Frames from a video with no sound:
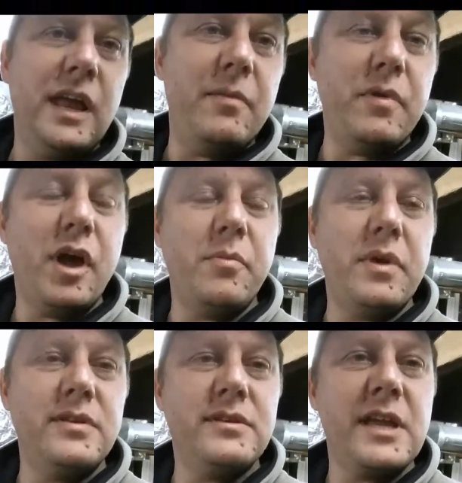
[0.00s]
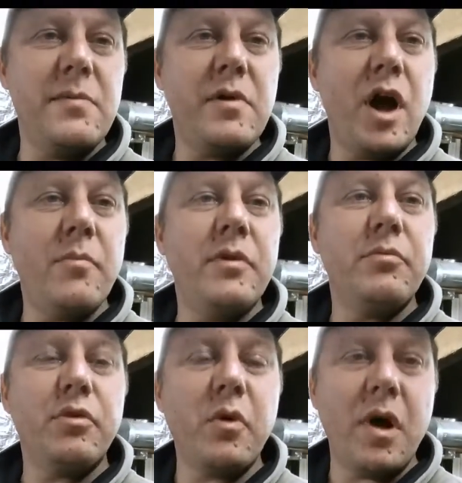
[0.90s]
And by all means, keep calm
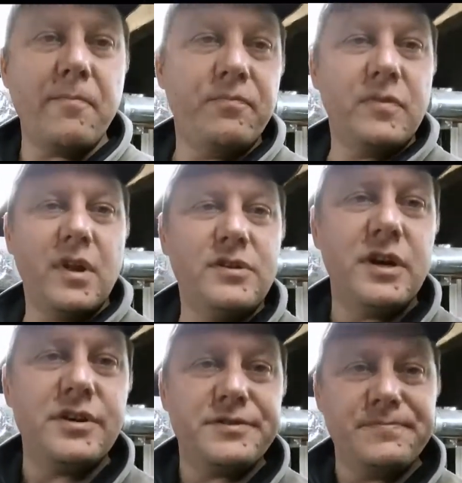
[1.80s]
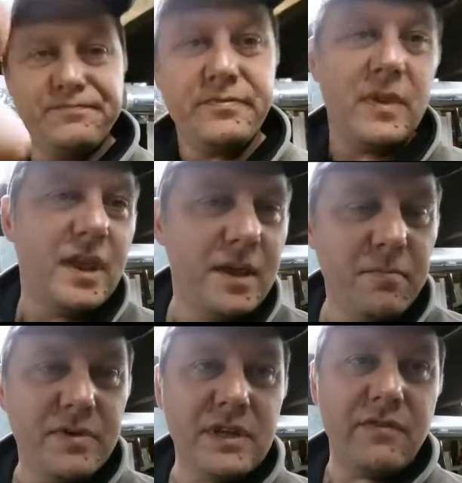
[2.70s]
and brew on. Cheers.
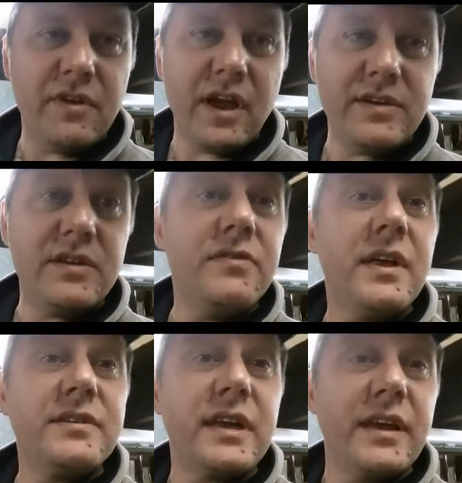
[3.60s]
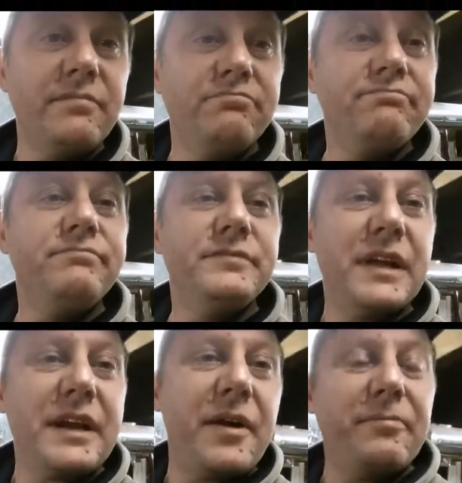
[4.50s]
Be safe, you guys. Thanks again.
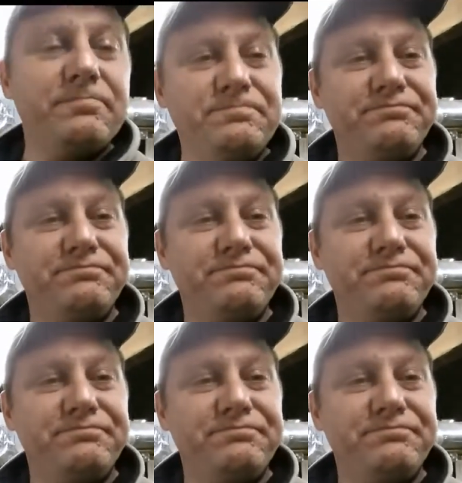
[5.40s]
Take care.